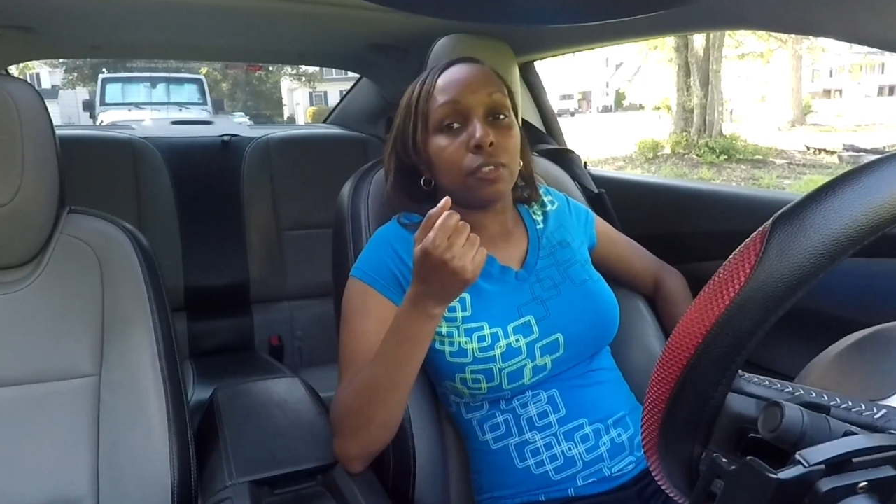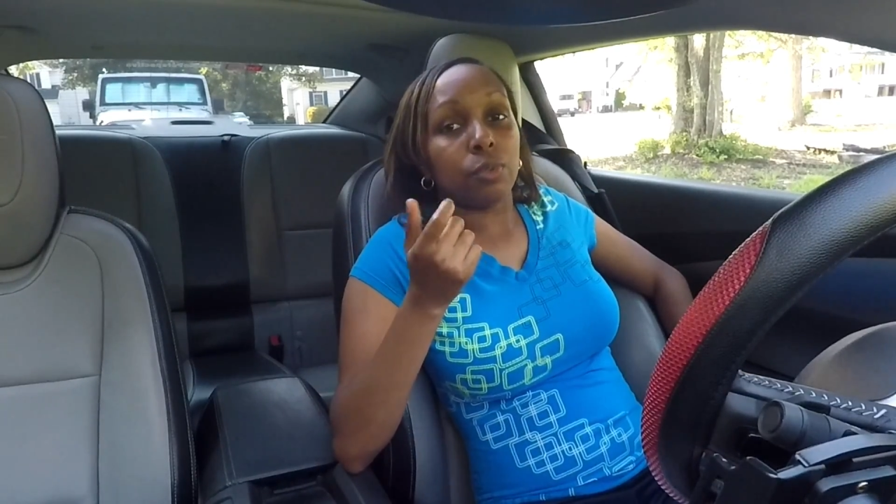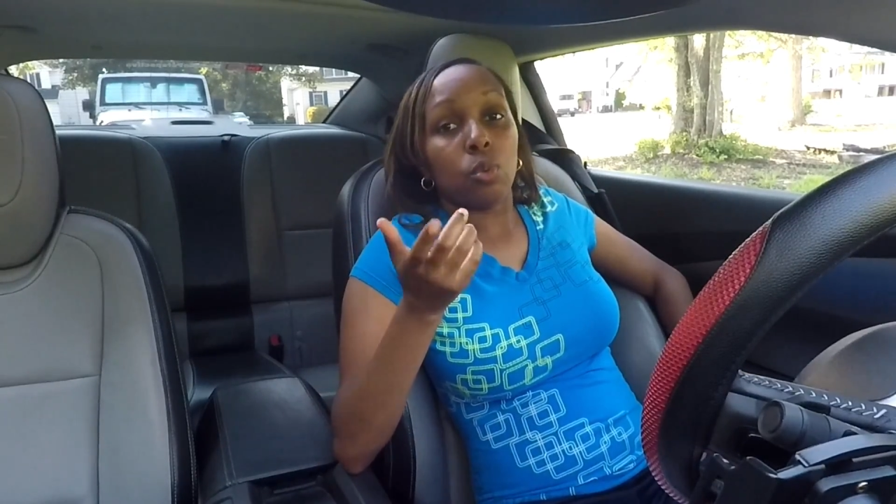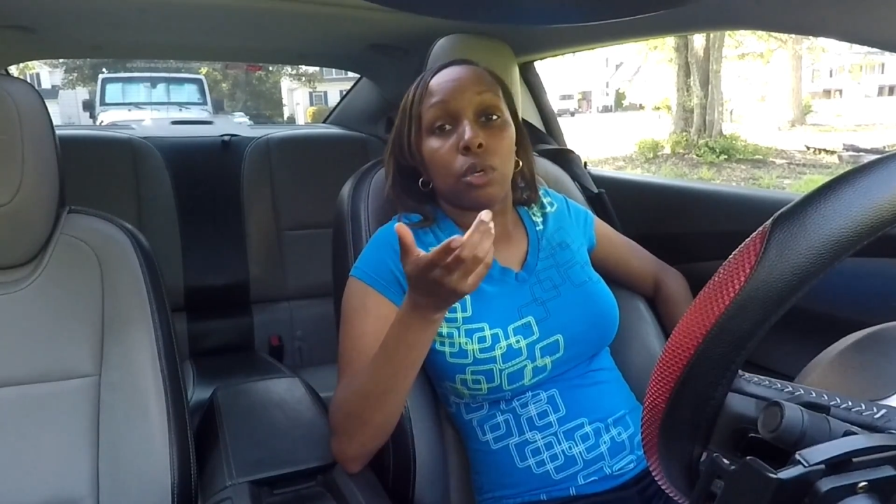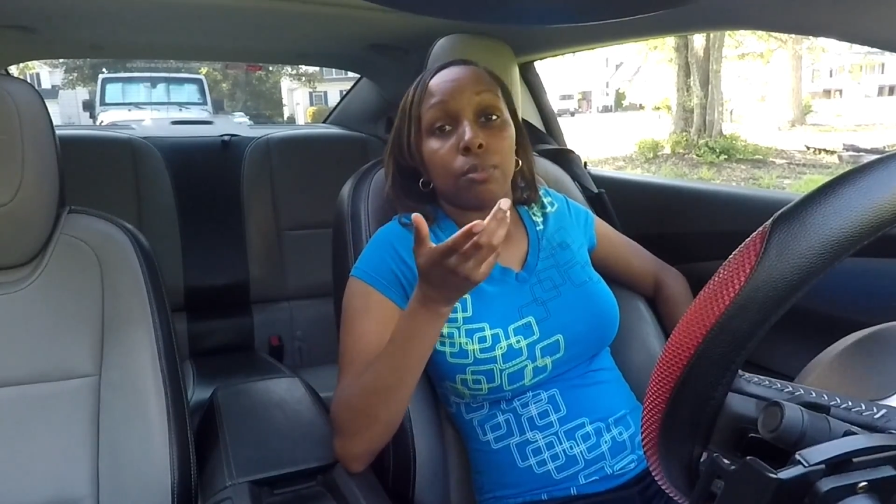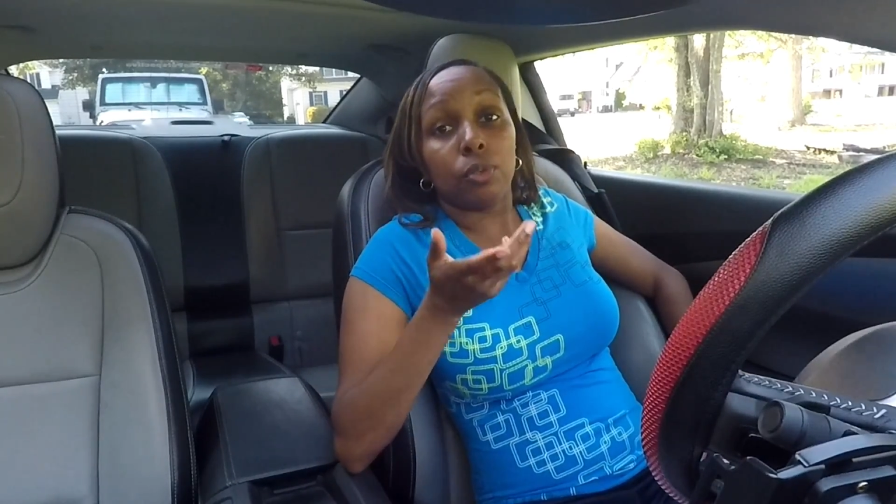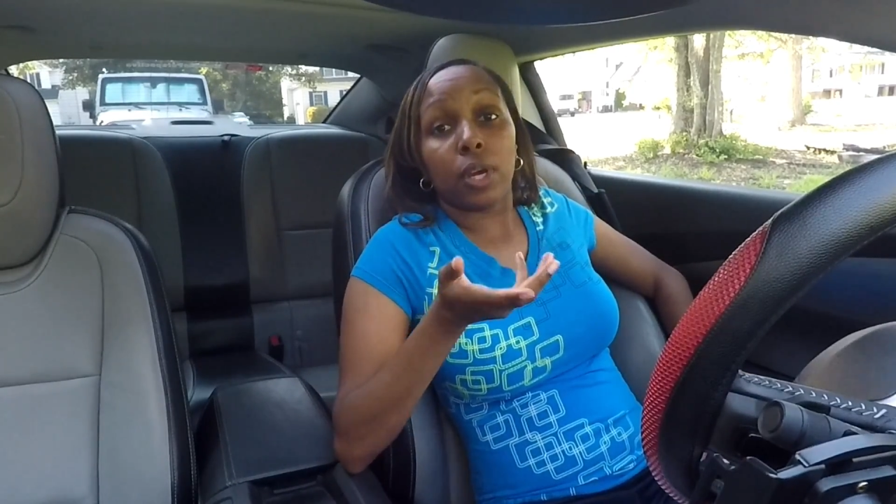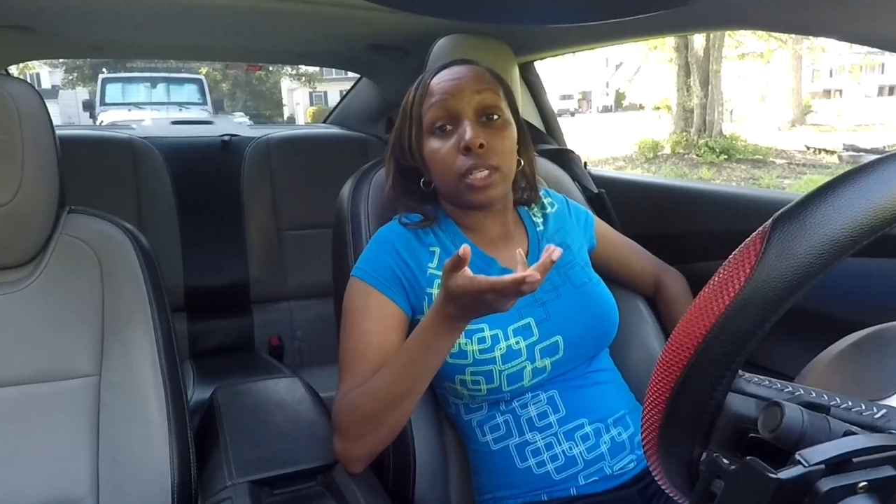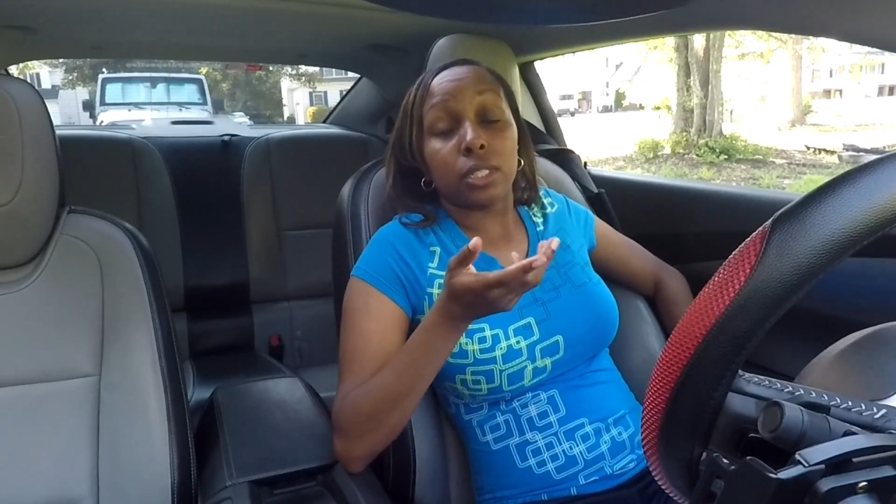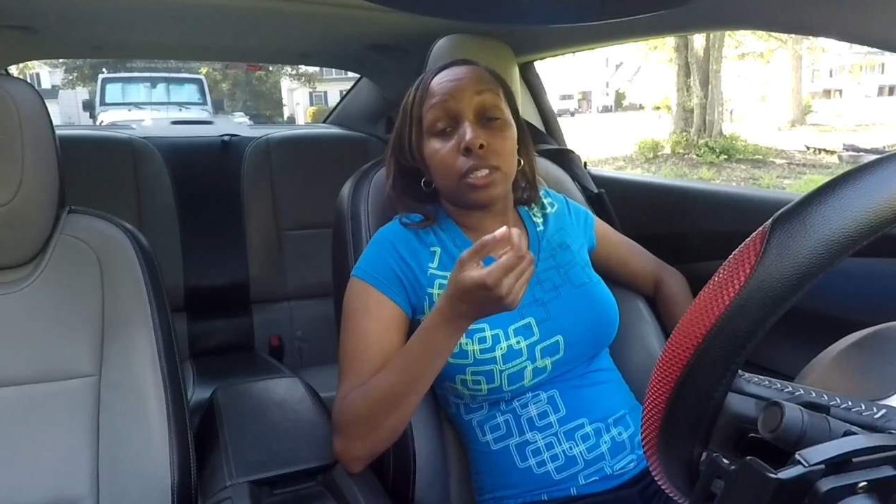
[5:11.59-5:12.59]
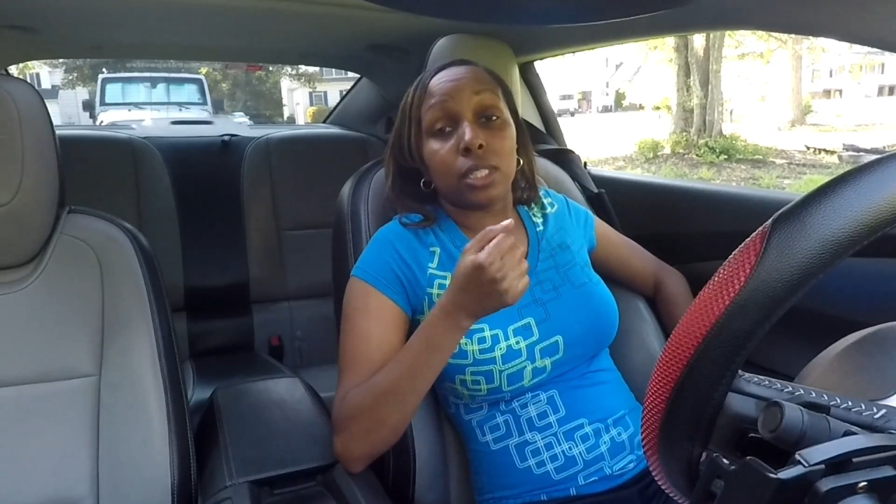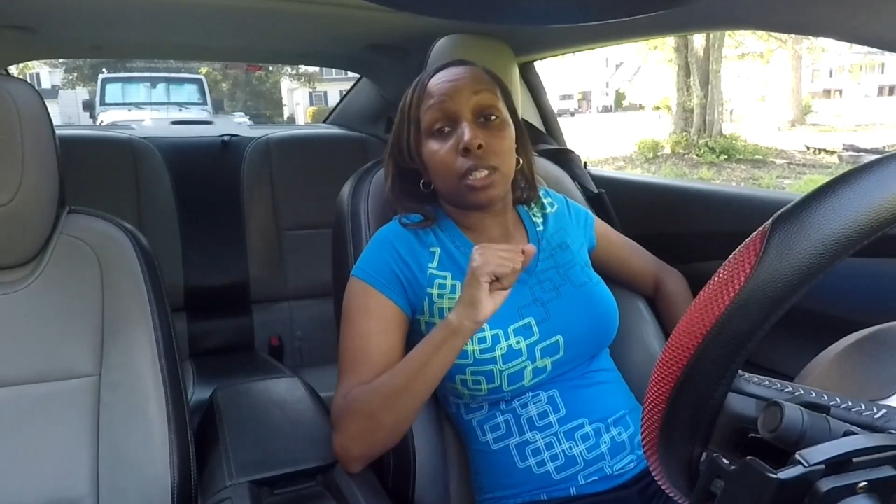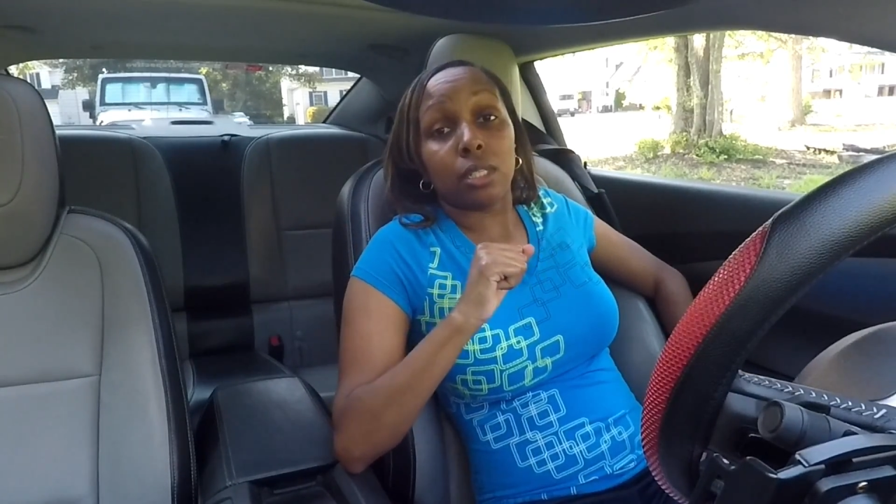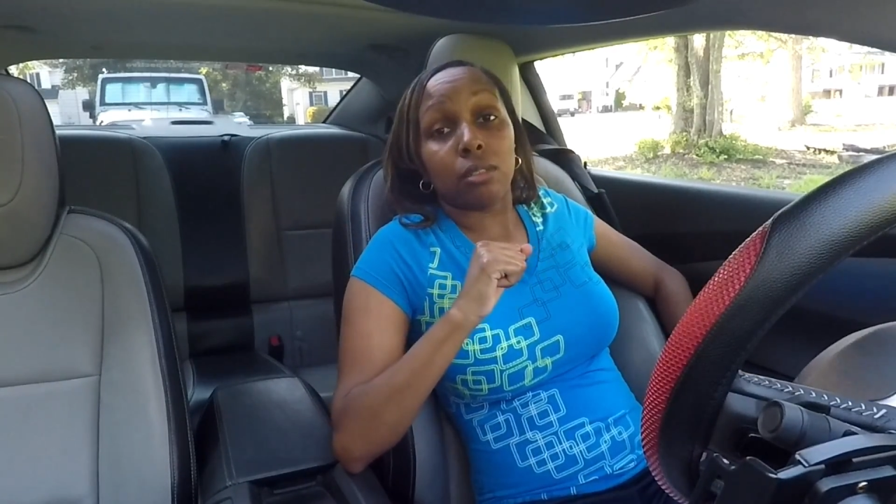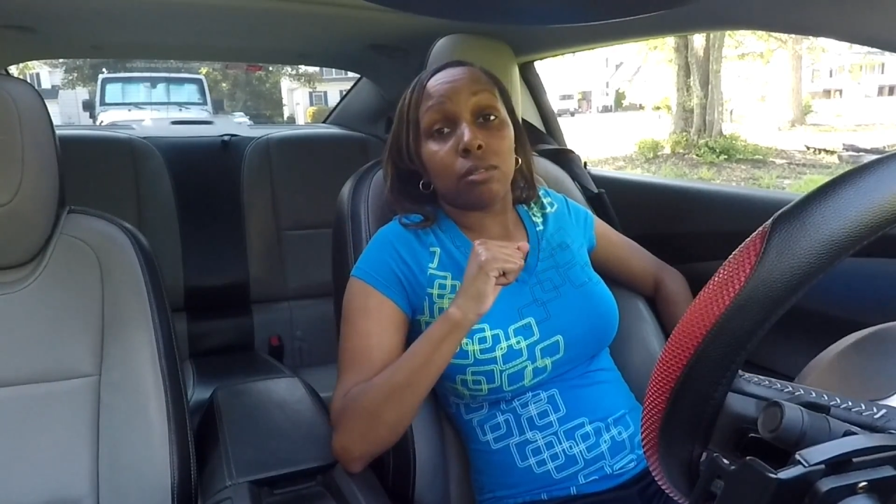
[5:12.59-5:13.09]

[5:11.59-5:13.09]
if you want to be reckless and